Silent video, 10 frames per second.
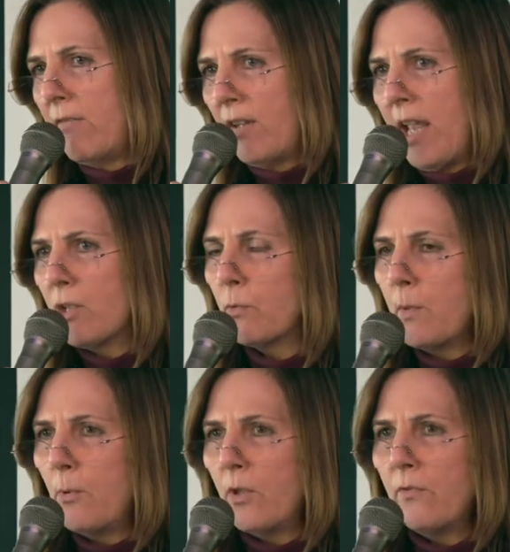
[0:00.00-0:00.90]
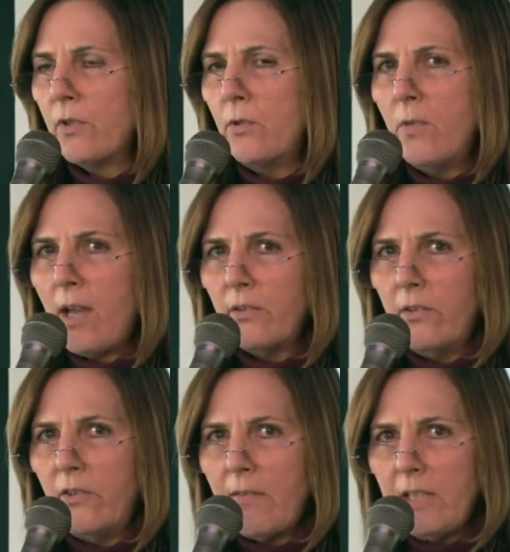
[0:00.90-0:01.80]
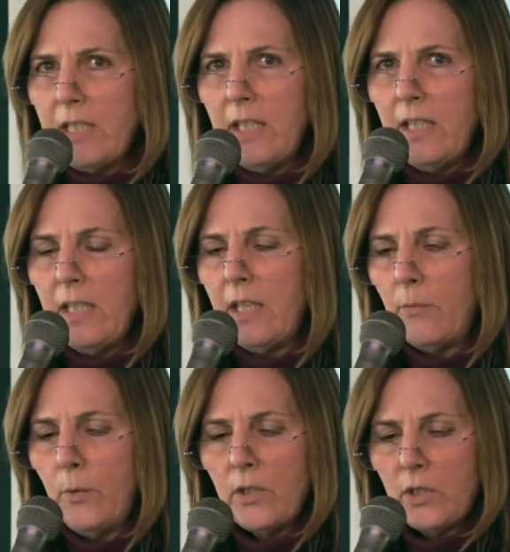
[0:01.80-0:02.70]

financial report for 2017,